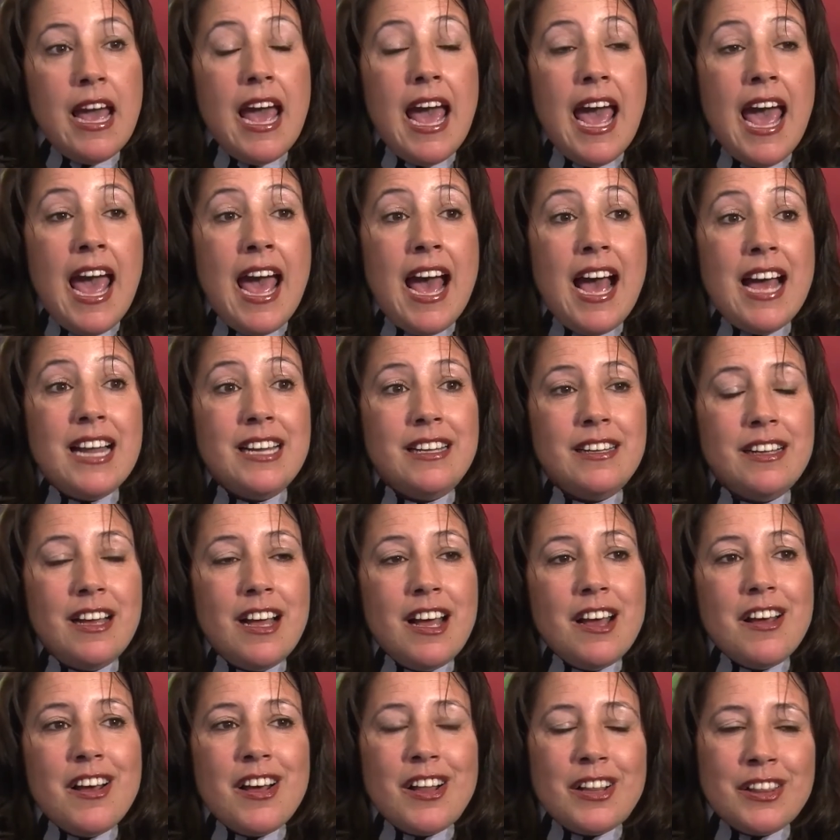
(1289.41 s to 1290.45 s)
and
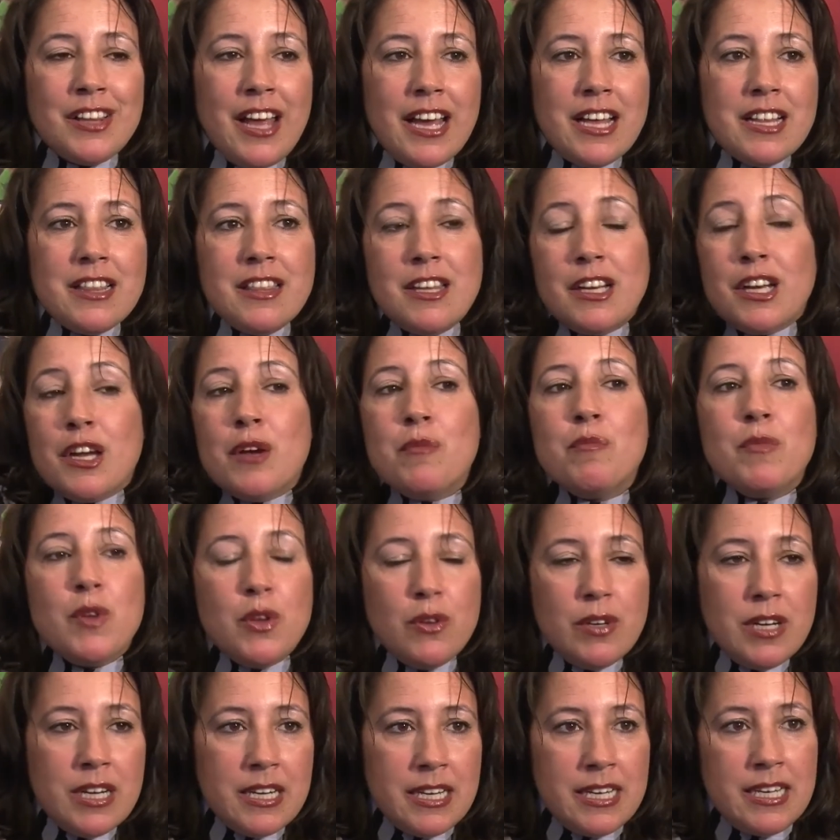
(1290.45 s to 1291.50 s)
let the
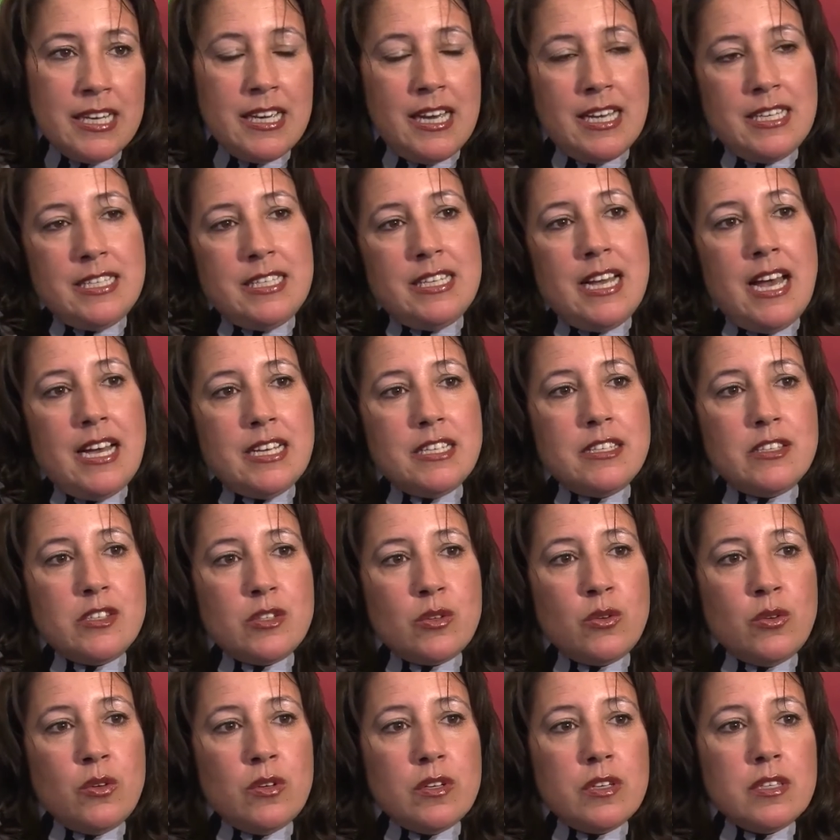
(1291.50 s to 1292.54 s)
community assess
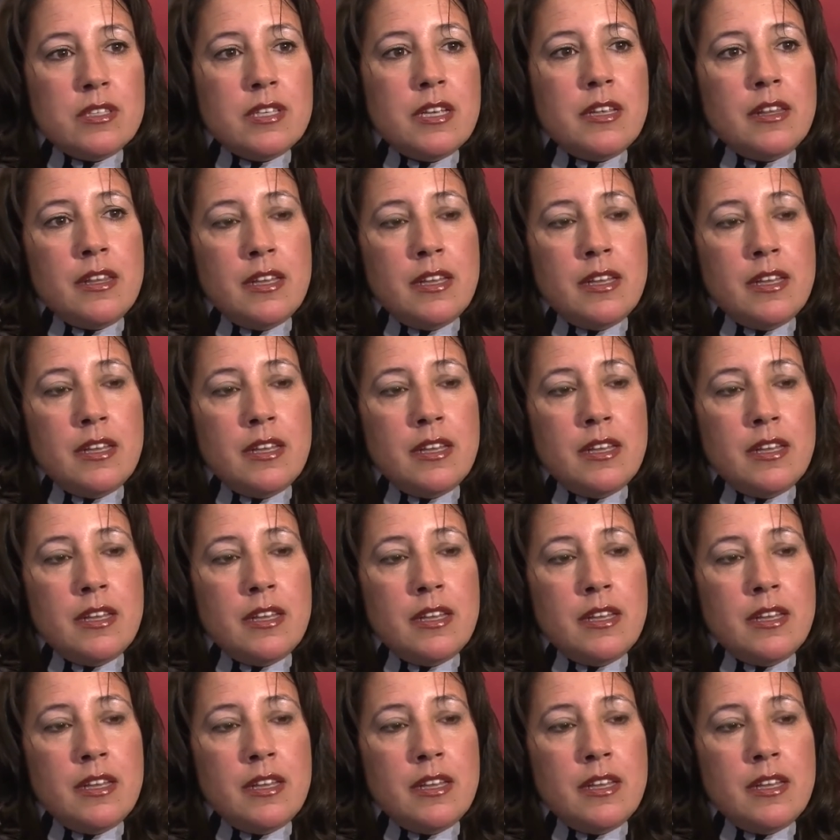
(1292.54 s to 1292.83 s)
schools,